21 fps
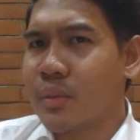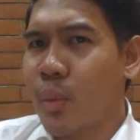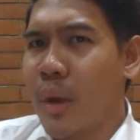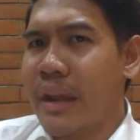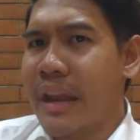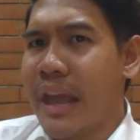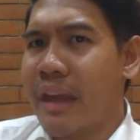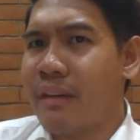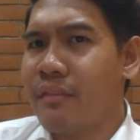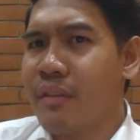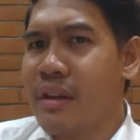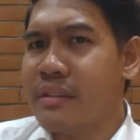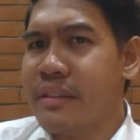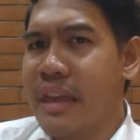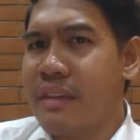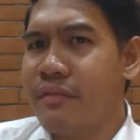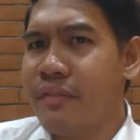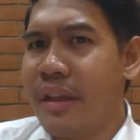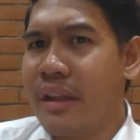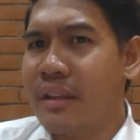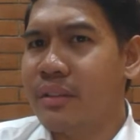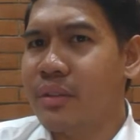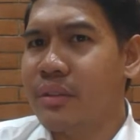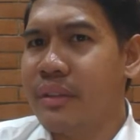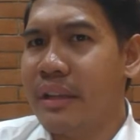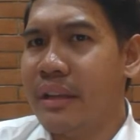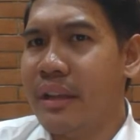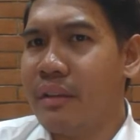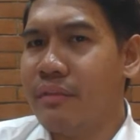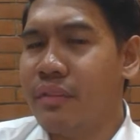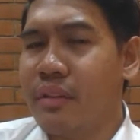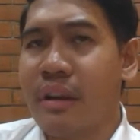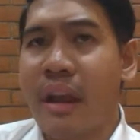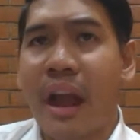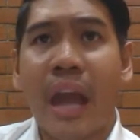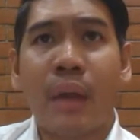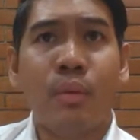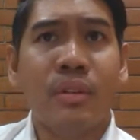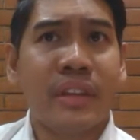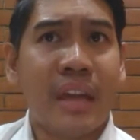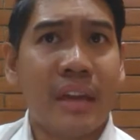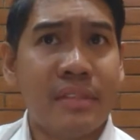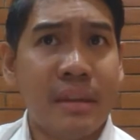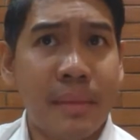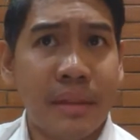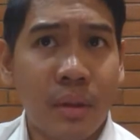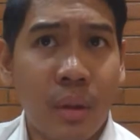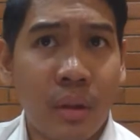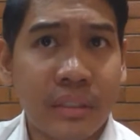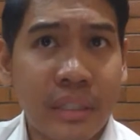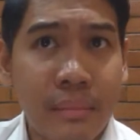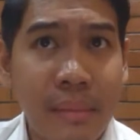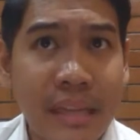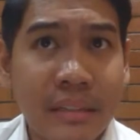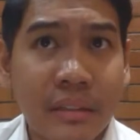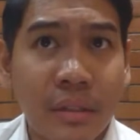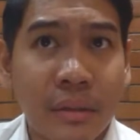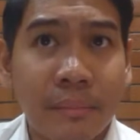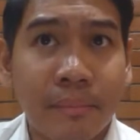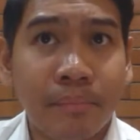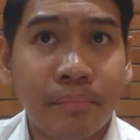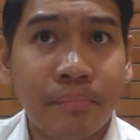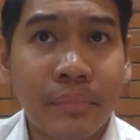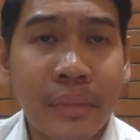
whenever they fail to deliver? I will give them an ultimatum.